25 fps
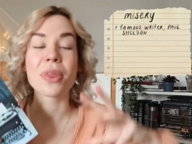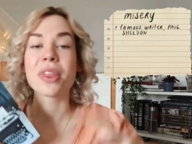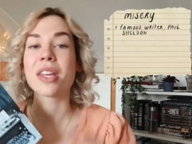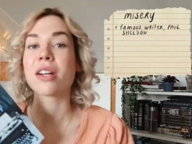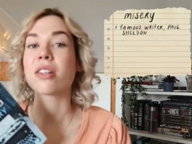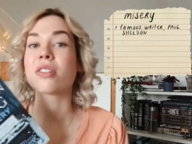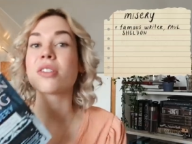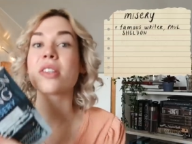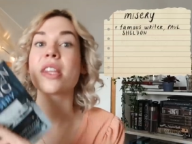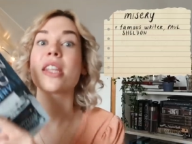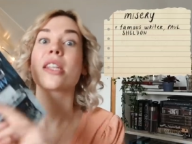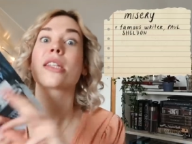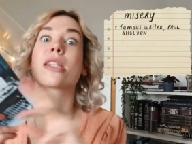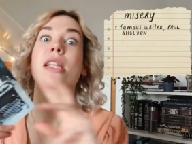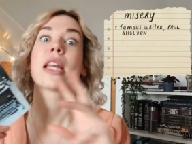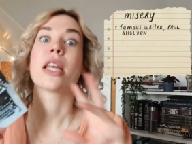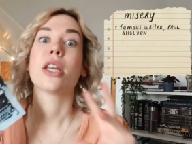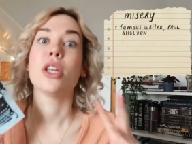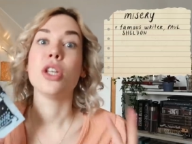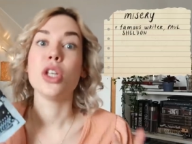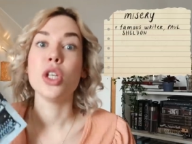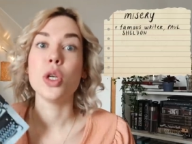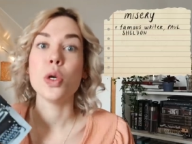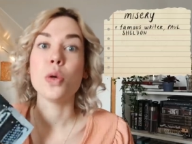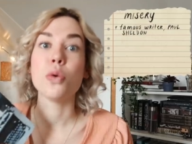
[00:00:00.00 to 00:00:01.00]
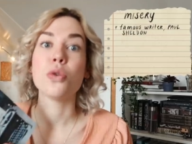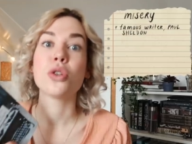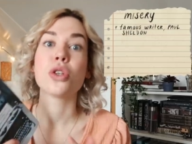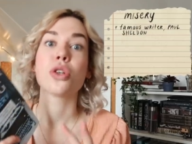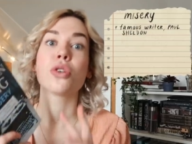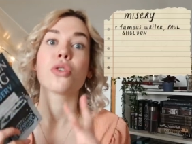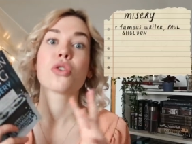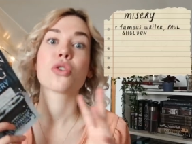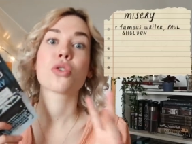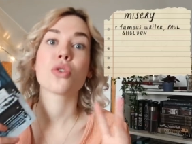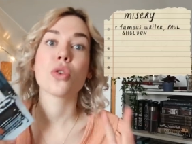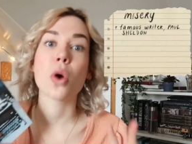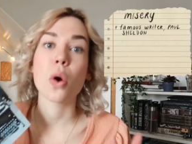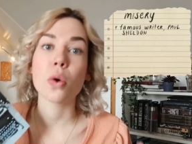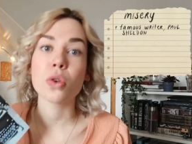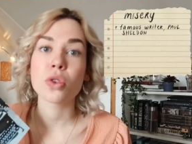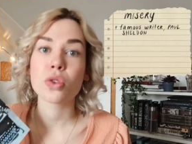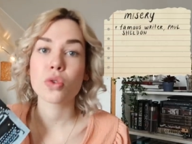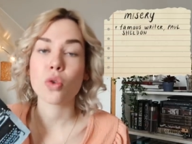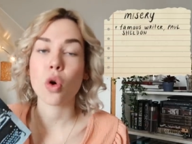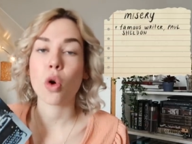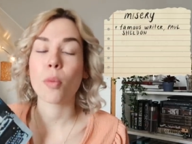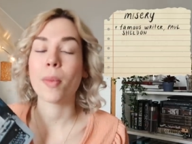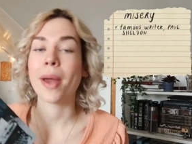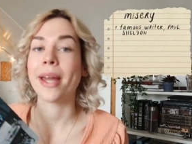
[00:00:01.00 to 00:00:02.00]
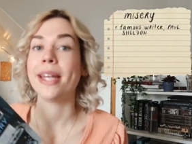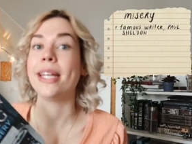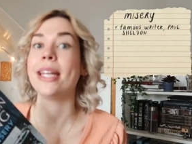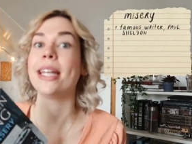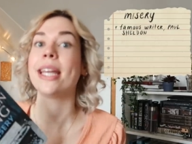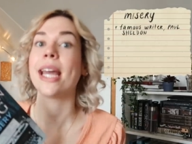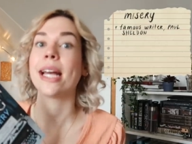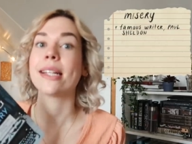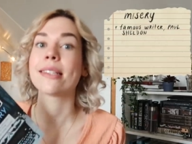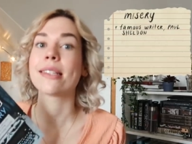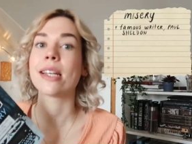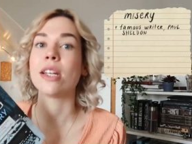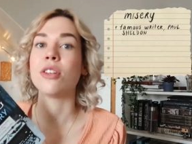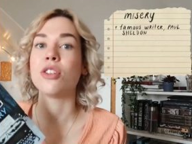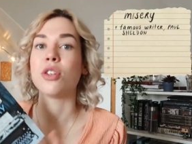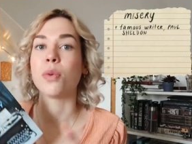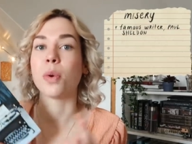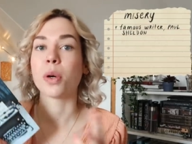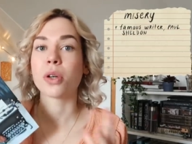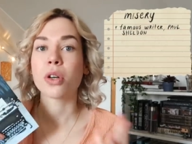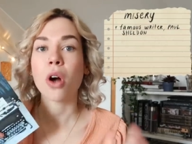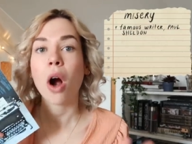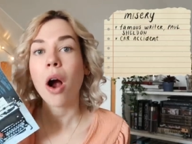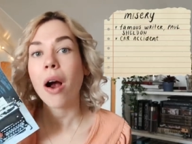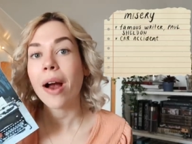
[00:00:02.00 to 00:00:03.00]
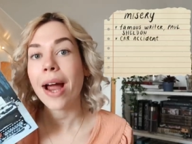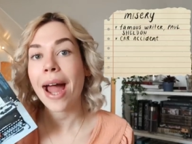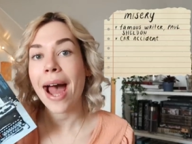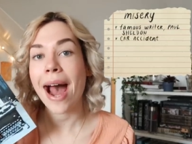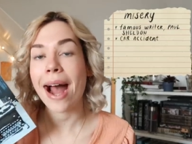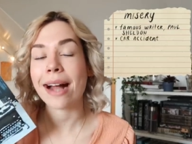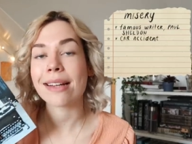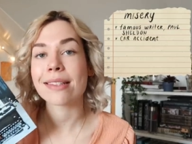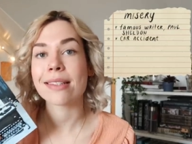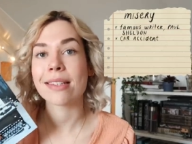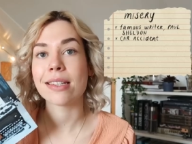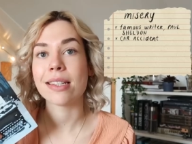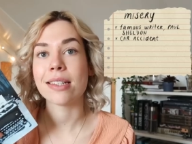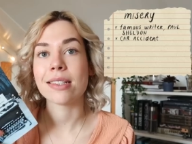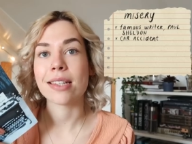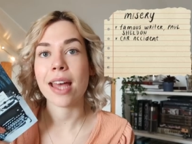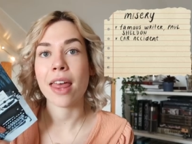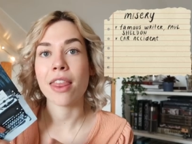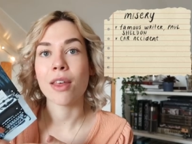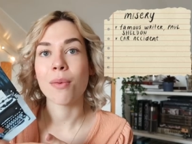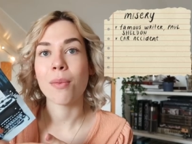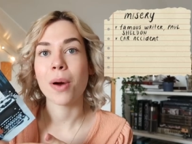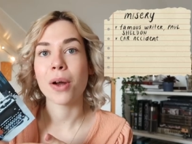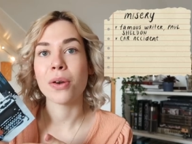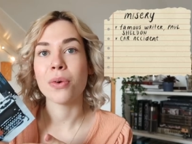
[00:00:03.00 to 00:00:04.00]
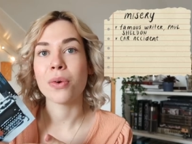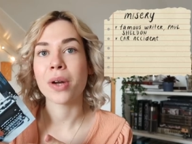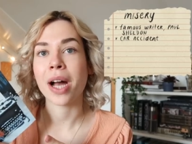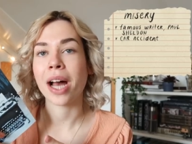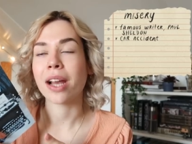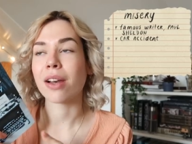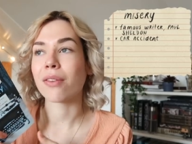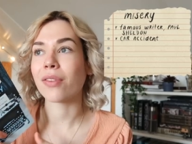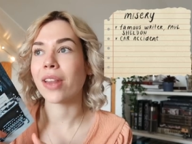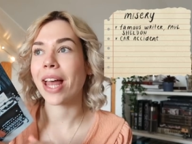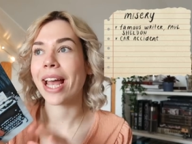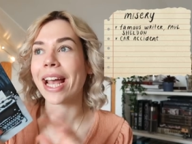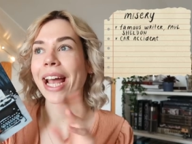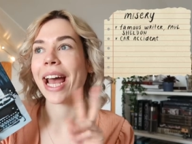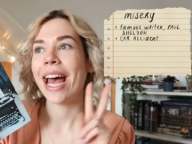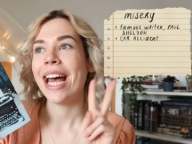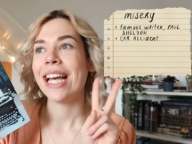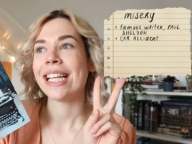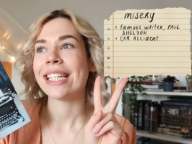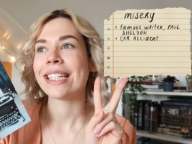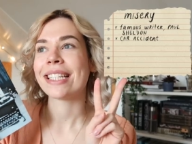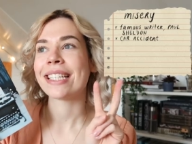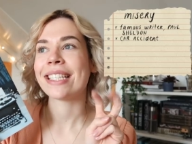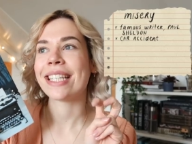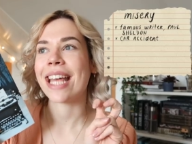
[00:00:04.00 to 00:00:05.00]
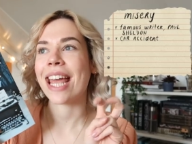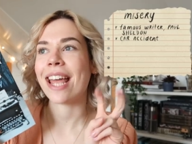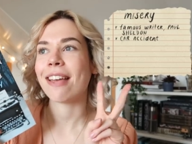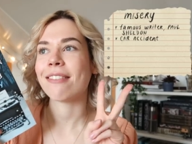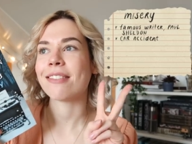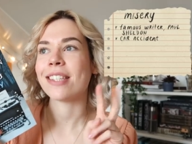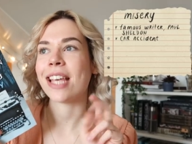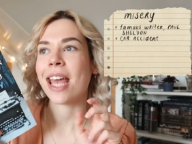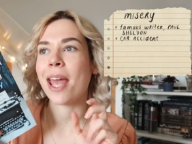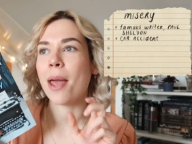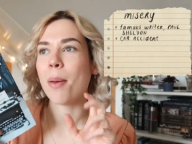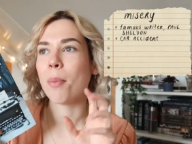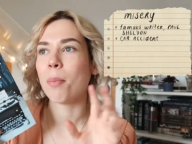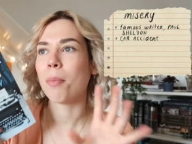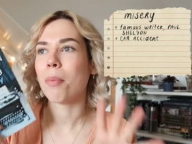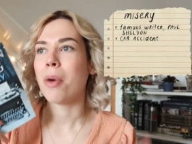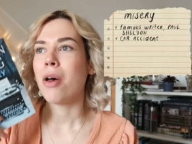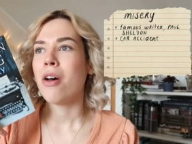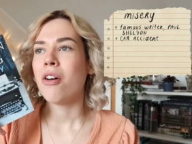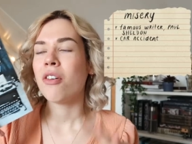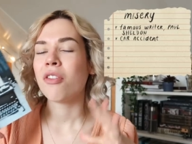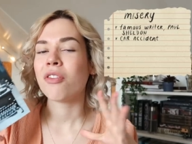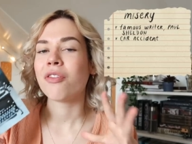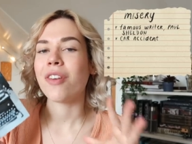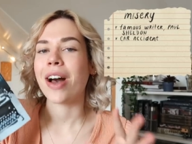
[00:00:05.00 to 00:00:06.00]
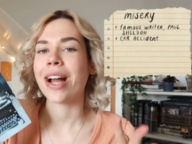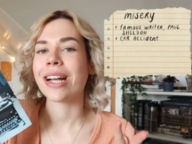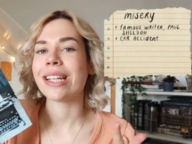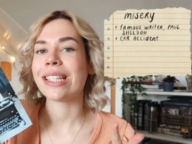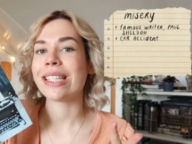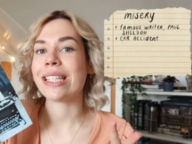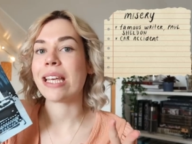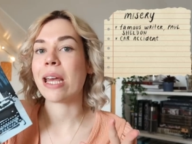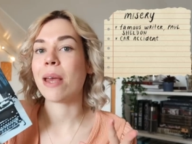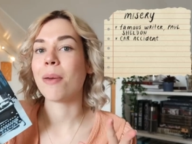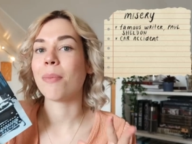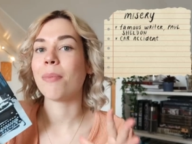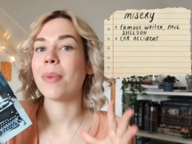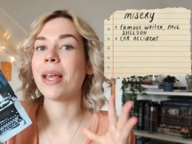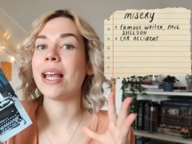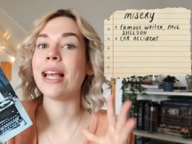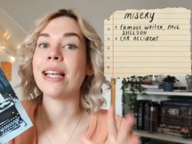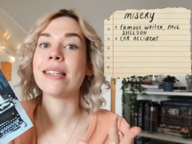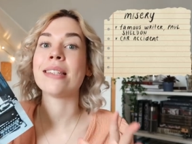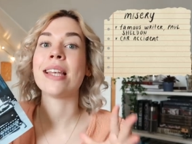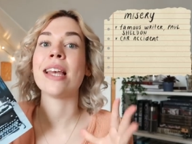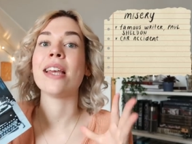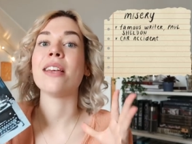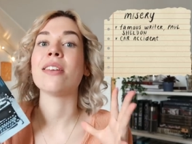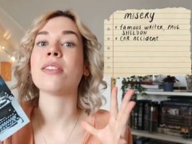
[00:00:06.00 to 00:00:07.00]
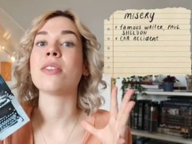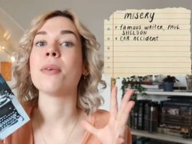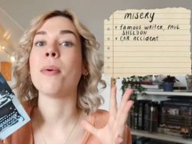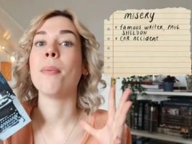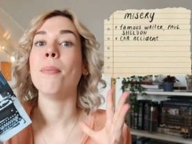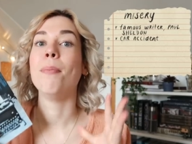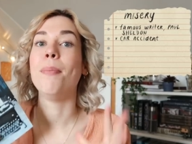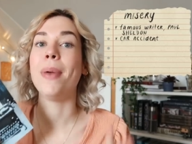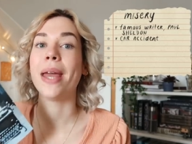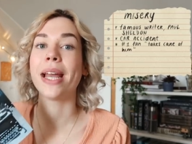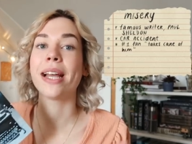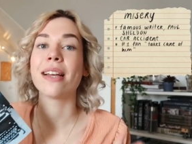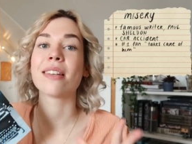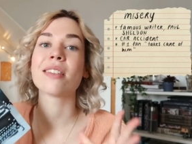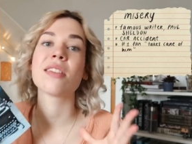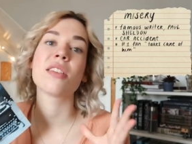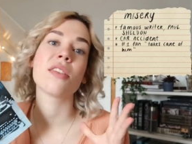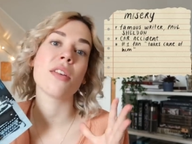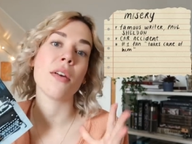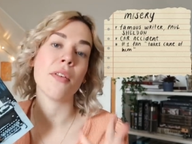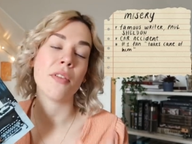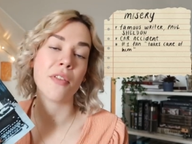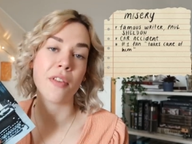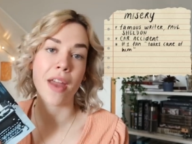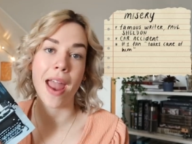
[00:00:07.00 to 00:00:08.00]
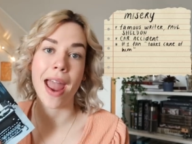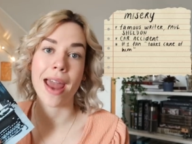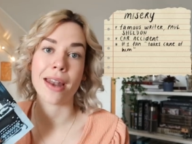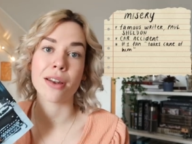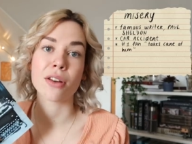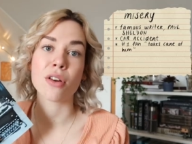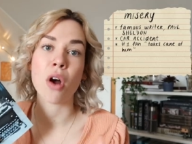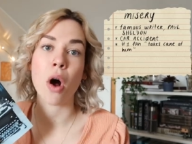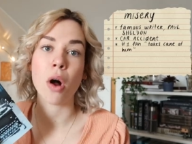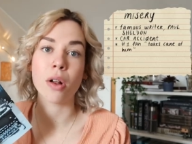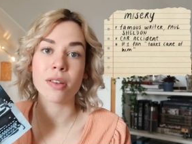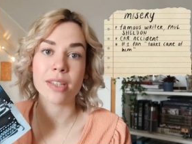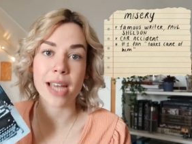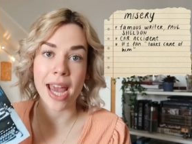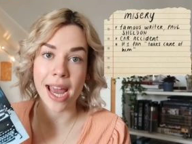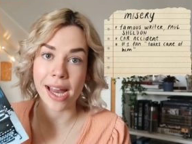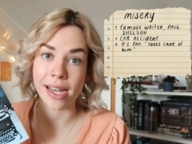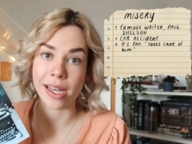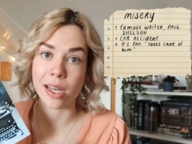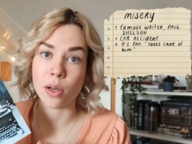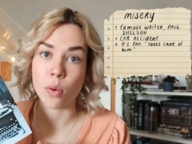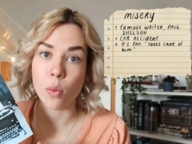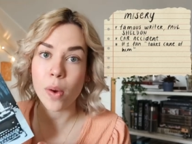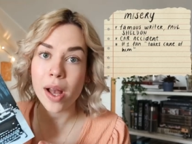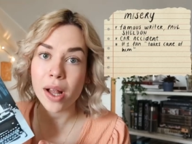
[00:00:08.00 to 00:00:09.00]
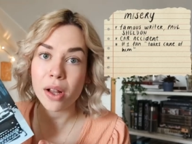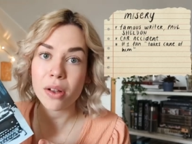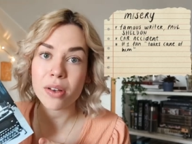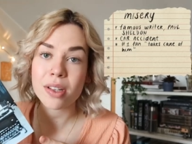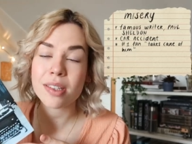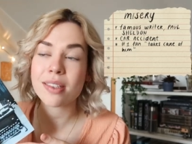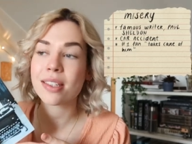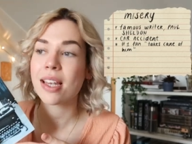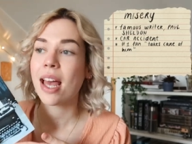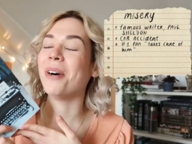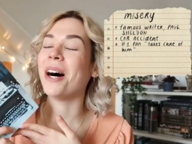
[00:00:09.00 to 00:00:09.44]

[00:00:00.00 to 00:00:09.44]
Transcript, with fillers: but there's this like huge snowstorm and he gets into a car accident and the one who kind of like saves him, finds him, is his biggest fan called Annie Wilkes.